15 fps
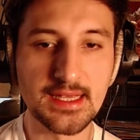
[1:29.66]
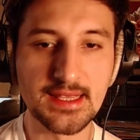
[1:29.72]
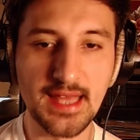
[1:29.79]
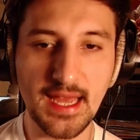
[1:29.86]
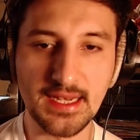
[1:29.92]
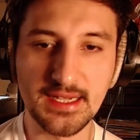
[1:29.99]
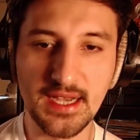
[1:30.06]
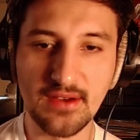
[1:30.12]

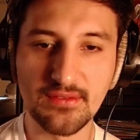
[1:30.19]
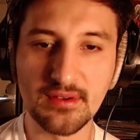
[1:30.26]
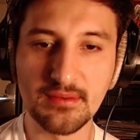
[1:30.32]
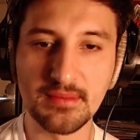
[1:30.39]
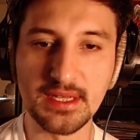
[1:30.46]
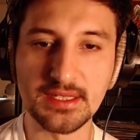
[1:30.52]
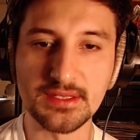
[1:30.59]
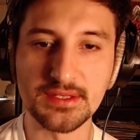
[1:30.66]
that
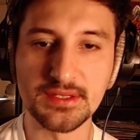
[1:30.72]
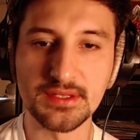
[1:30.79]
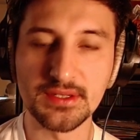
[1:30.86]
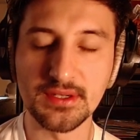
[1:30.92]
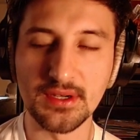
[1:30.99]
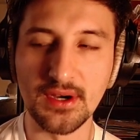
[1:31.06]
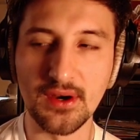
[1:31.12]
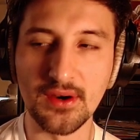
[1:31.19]
governments
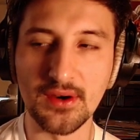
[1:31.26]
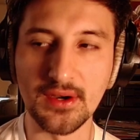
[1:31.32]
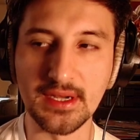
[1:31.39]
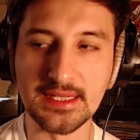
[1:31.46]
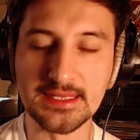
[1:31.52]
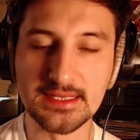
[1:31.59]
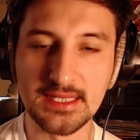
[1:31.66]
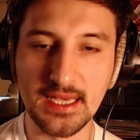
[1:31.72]
are
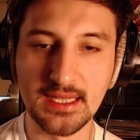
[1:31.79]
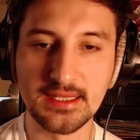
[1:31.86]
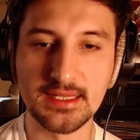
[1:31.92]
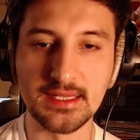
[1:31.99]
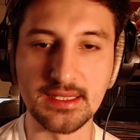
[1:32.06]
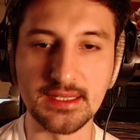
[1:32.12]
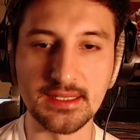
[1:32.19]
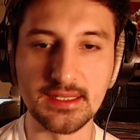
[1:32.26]

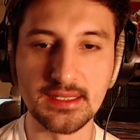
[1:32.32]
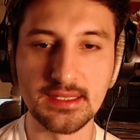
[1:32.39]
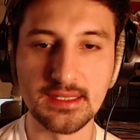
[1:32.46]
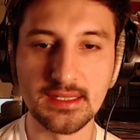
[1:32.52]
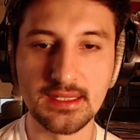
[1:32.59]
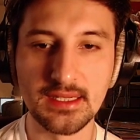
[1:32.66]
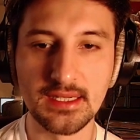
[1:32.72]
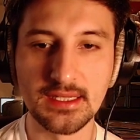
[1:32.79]
intended
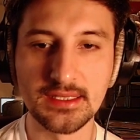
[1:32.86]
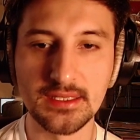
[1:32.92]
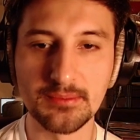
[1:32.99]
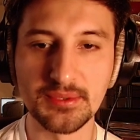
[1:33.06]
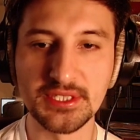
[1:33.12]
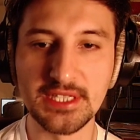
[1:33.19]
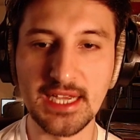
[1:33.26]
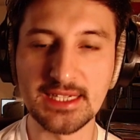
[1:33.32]
to
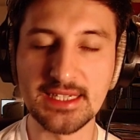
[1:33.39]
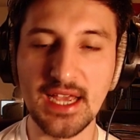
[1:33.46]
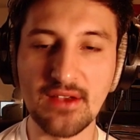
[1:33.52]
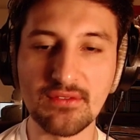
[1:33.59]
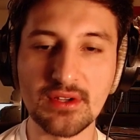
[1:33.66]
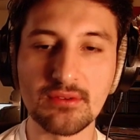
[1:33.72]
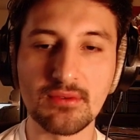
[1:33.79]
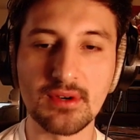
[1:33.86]
protect
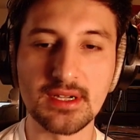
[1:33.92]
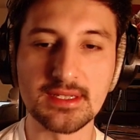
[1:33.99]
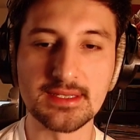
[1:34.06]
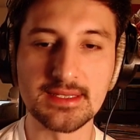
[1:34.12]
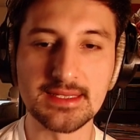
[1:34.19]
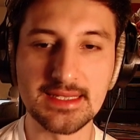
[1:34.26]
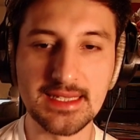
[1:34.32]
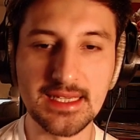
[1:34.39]

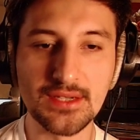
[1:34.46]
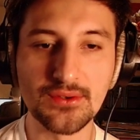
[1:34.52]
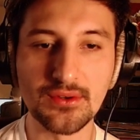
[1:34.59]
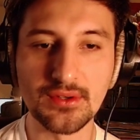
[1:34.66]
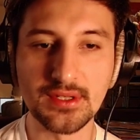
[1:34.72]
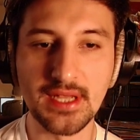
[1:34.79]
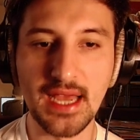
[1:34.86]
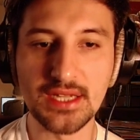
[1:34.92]
everyone's
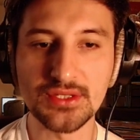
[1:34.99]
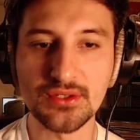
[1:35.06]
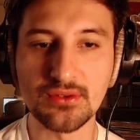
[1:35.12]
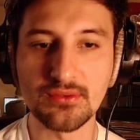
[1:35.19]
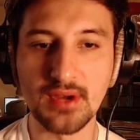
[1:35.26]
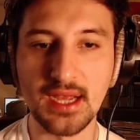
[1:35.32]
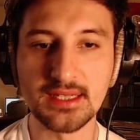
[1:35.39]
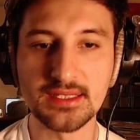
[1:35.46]
equal
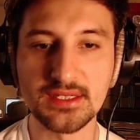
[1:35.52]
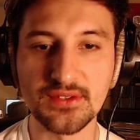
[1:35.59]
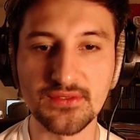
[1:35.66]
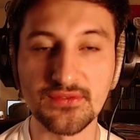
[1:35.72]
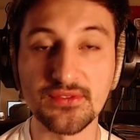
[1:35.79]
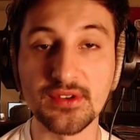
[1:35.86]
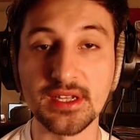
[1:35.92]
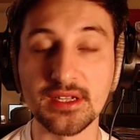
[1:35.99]
natural rights to
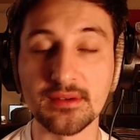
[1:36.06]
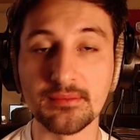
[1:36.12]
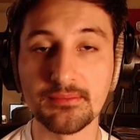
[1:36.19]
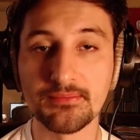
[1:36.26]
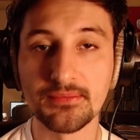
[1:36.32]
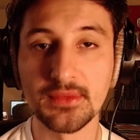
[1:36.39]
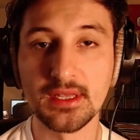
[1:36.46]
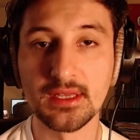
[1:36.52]
freedom,